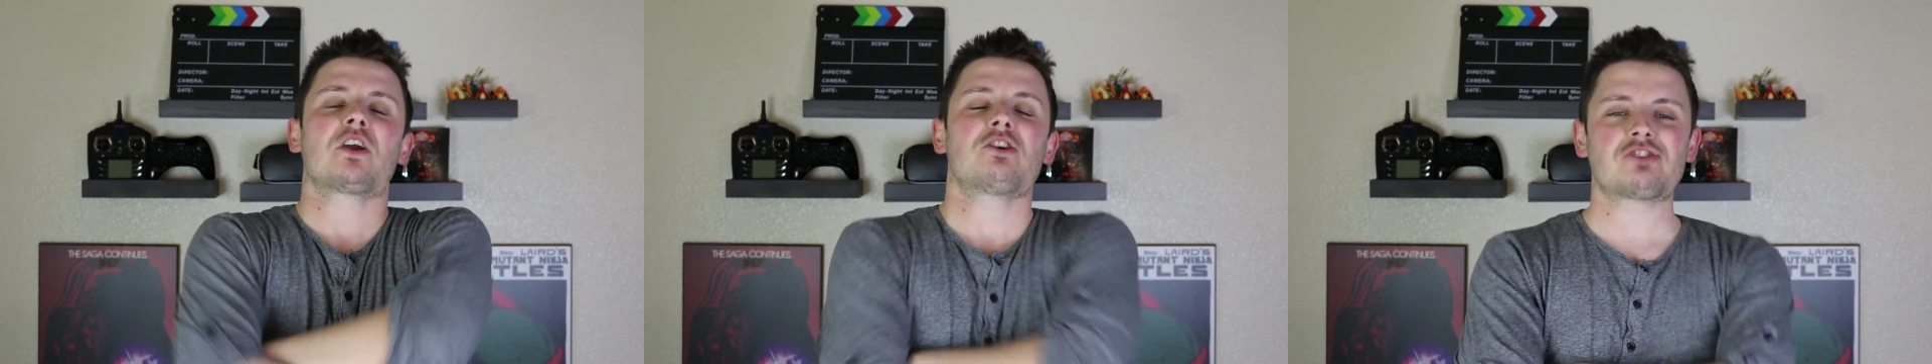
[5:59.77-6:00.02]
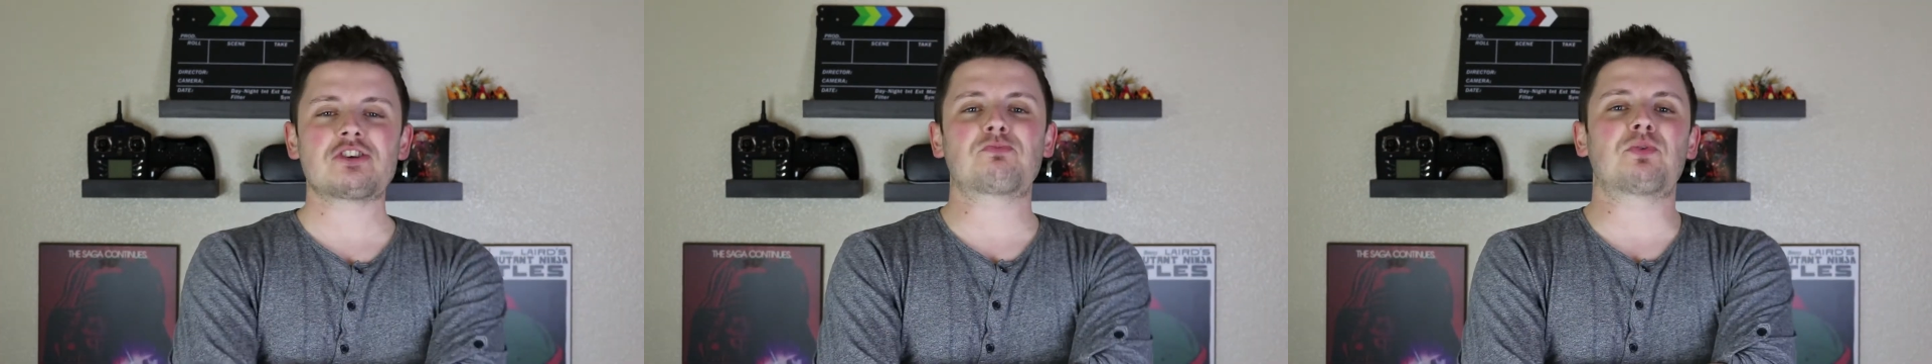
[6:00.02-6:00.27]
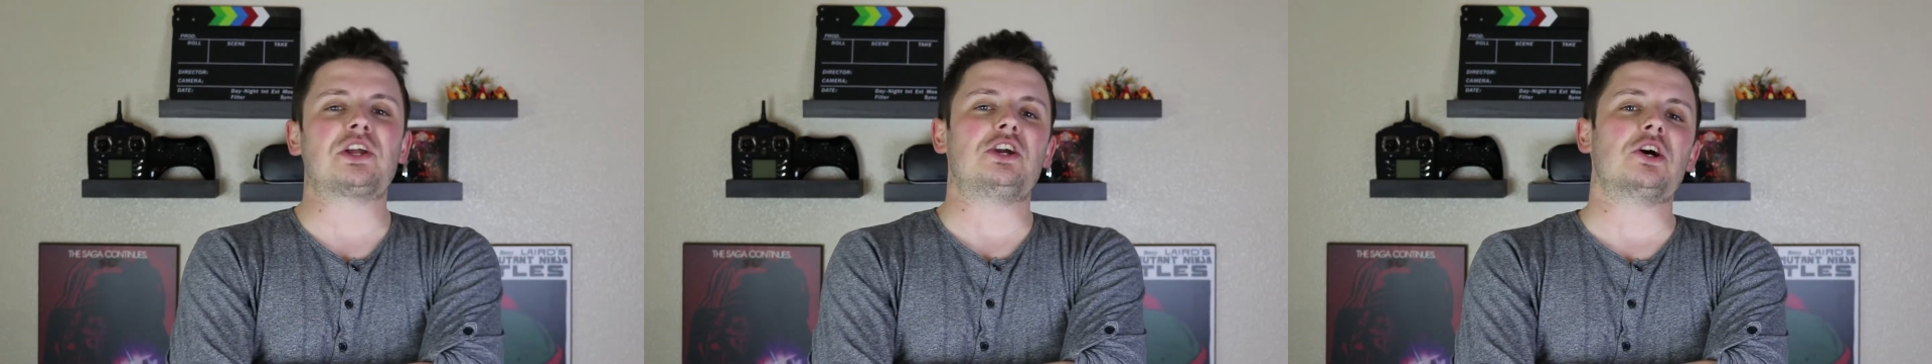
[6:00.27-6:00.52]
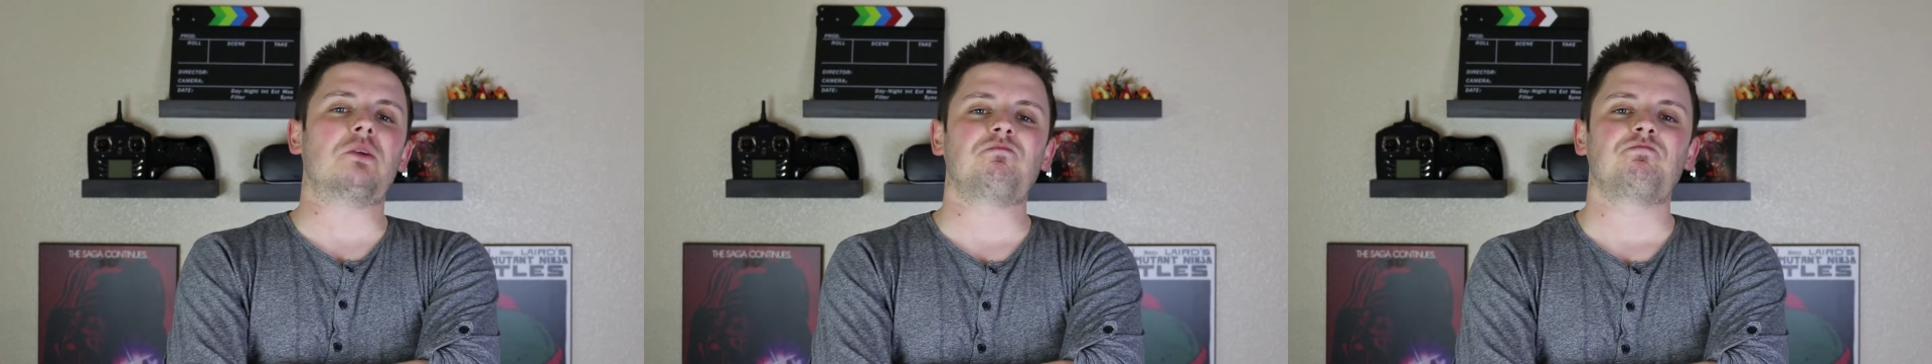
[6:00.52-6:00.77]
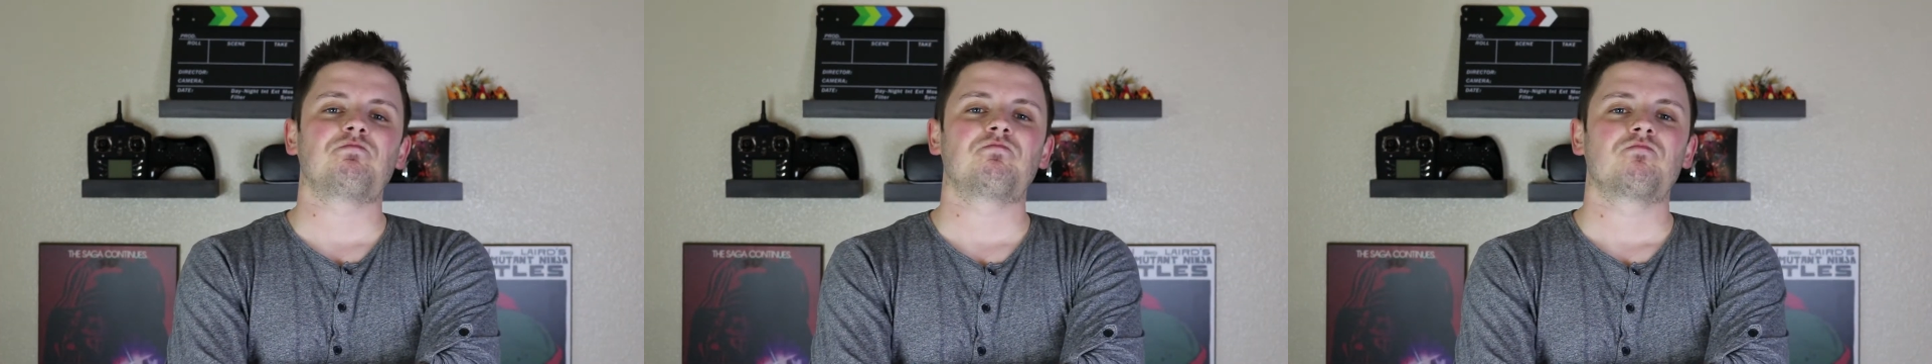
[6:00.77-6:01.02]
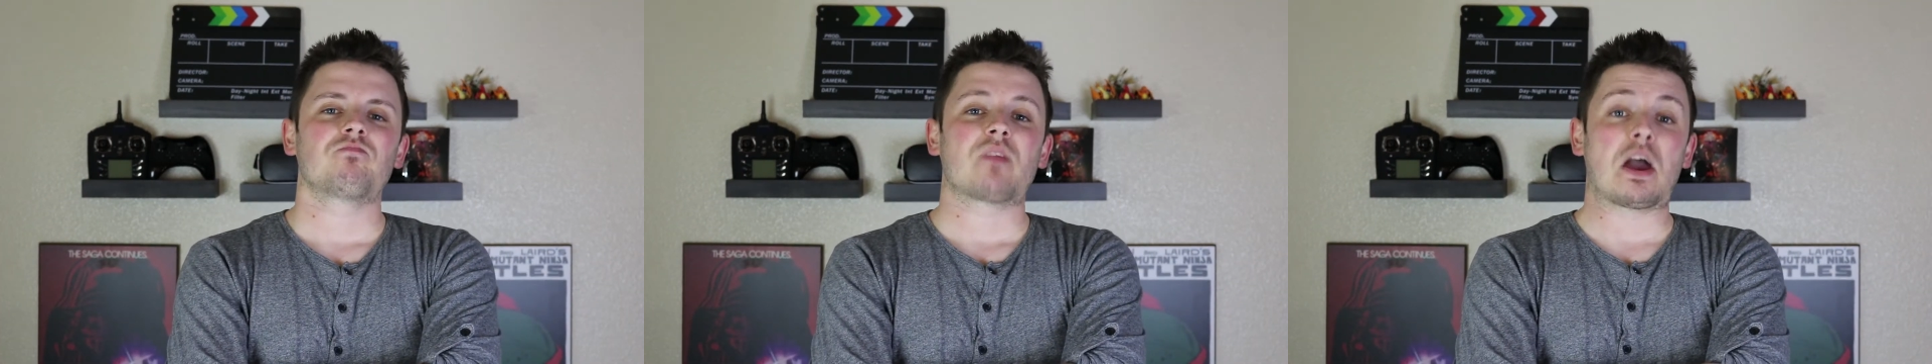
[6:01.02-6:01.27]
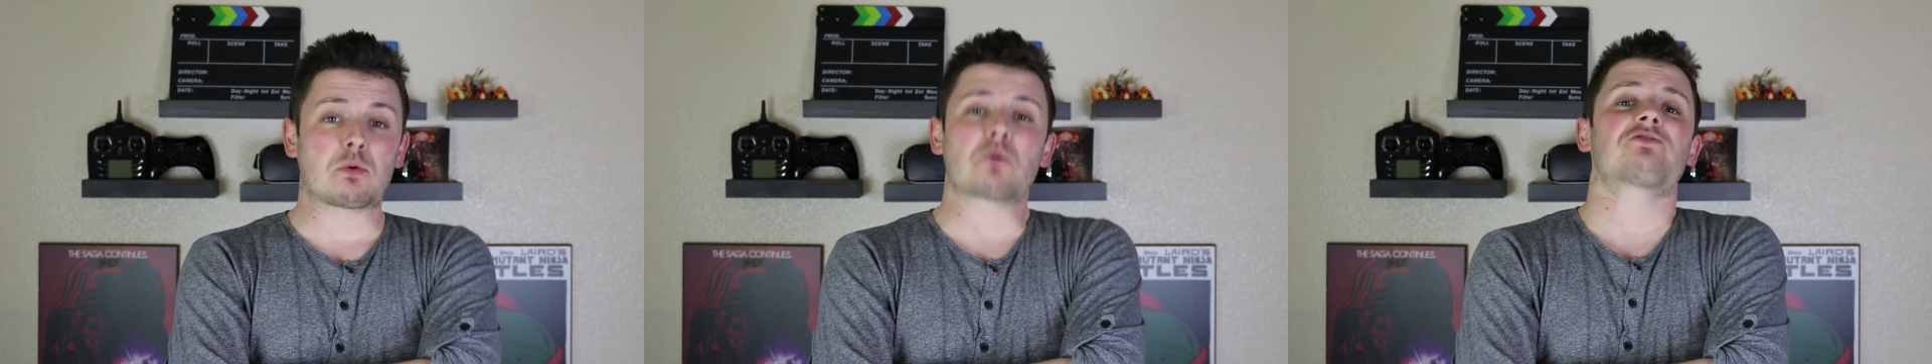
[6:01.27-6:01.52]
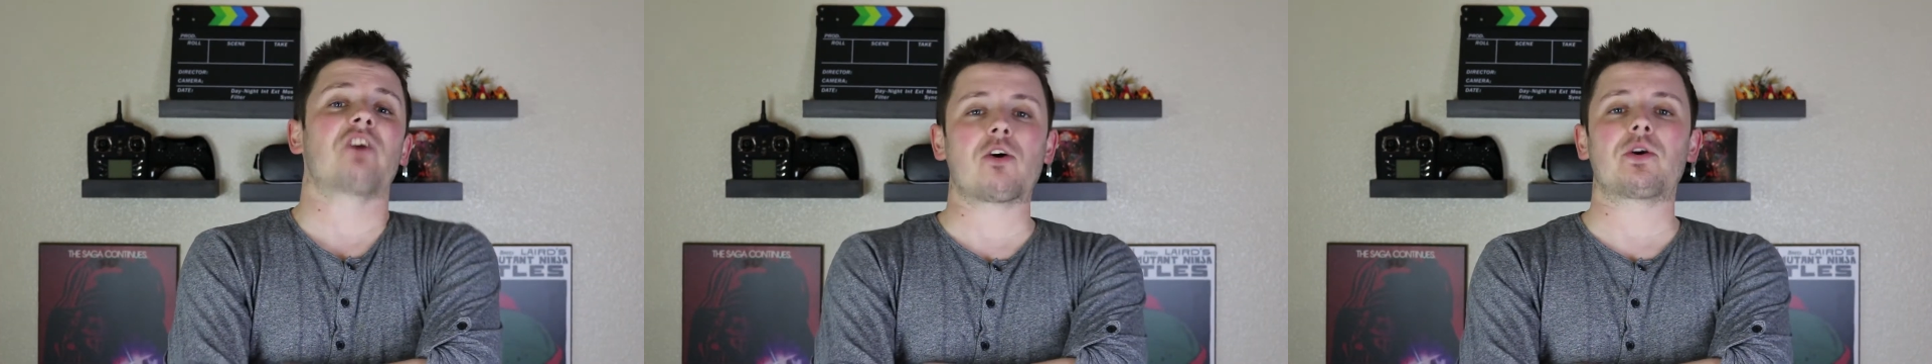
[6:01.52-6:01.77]
She's pretty good. And
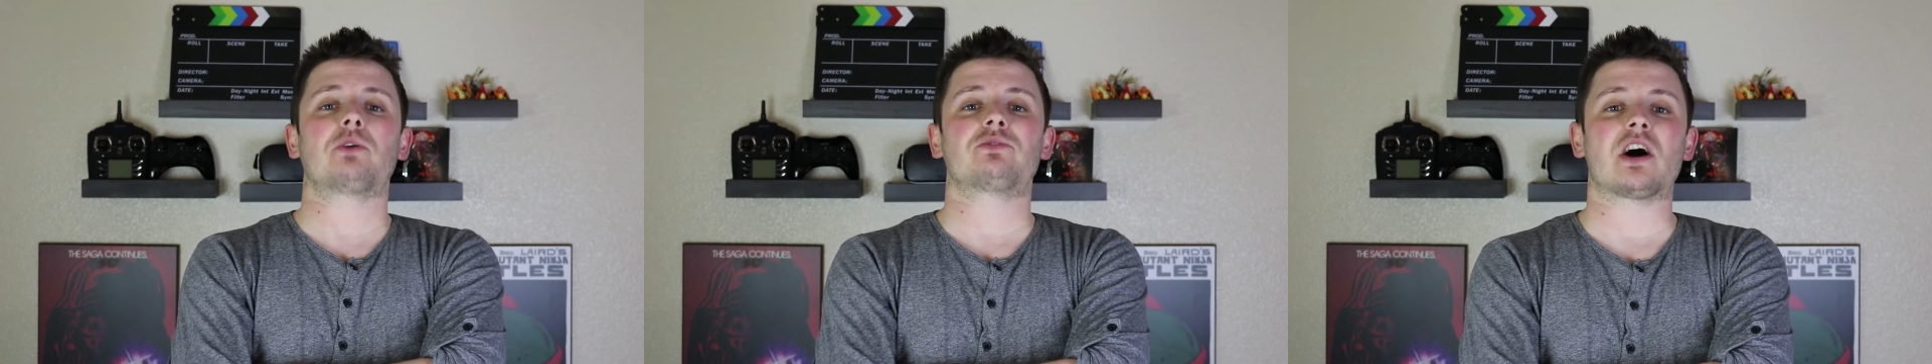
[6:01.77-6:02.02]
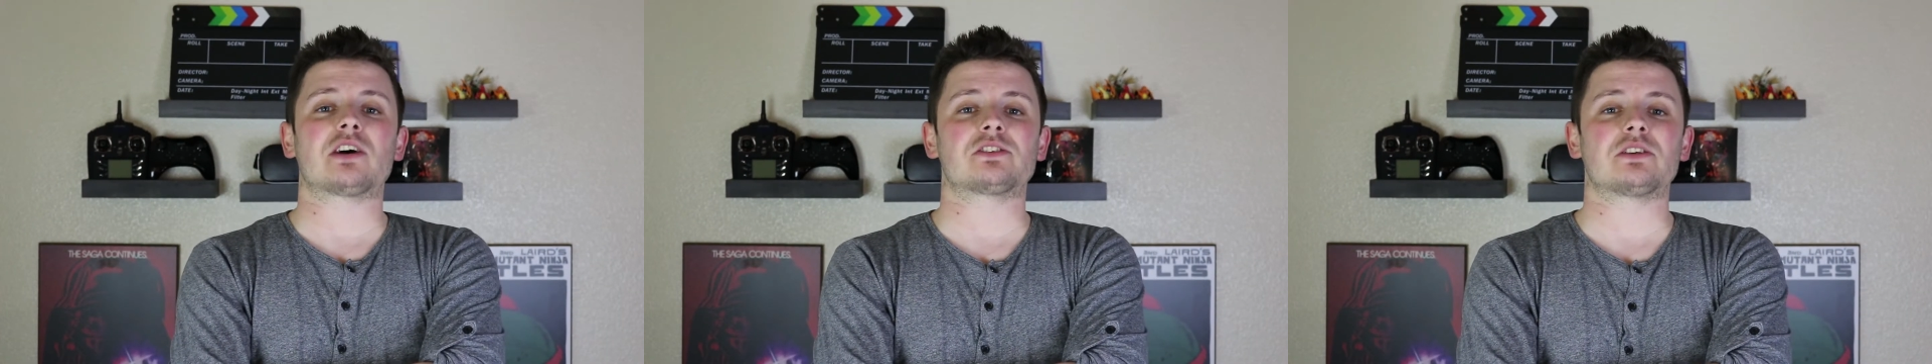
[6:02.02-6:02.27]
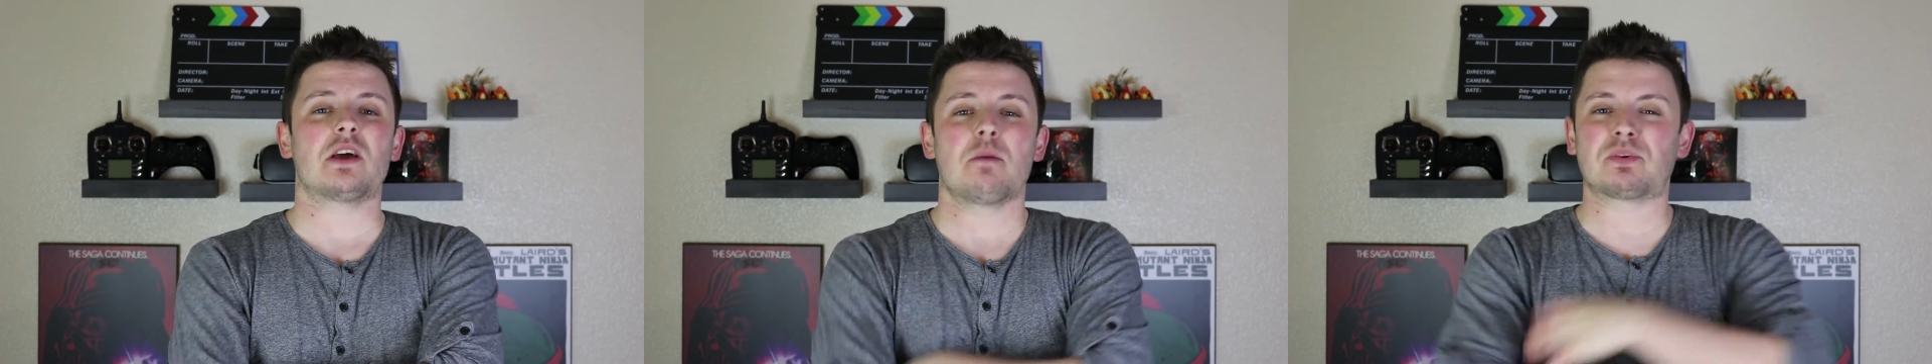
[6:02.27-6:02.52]
Rosario Dawson.